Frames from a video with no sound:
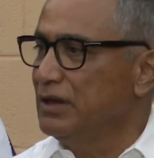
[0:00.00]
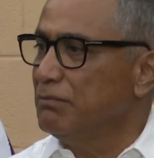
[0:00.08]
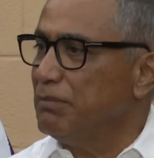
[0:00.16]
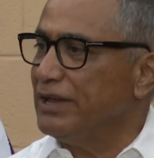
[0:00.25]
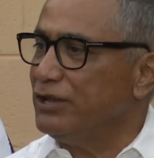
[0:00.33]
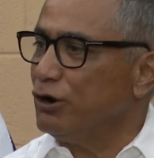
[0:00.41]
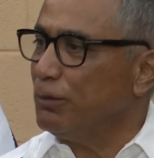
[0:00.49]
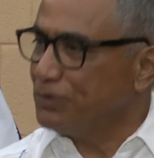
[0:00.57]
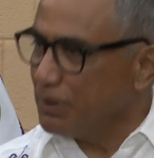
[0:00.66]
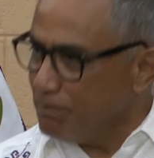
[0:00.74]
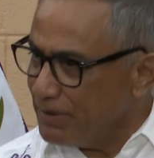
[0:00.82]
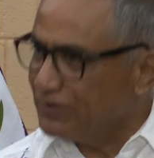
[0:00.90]
by the
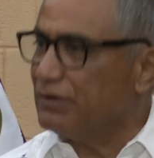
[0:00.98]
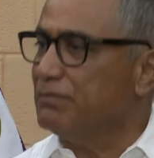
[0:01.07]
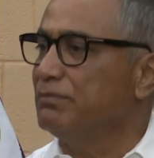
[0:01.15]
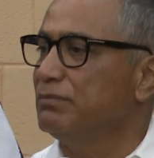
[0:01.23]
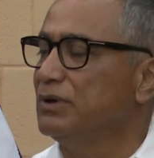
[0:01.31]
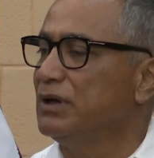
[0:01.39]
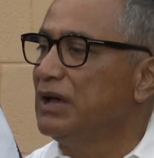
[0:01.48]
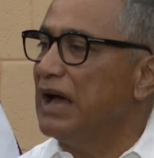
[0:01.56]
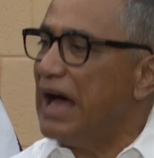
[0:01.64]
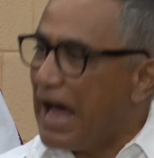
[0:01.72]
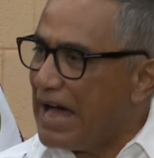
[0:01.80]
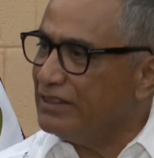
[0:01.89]
optimism
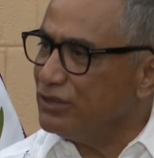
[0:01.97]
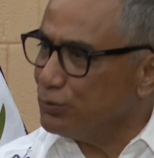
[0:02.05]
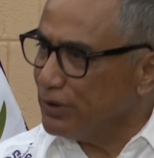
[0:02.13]
and the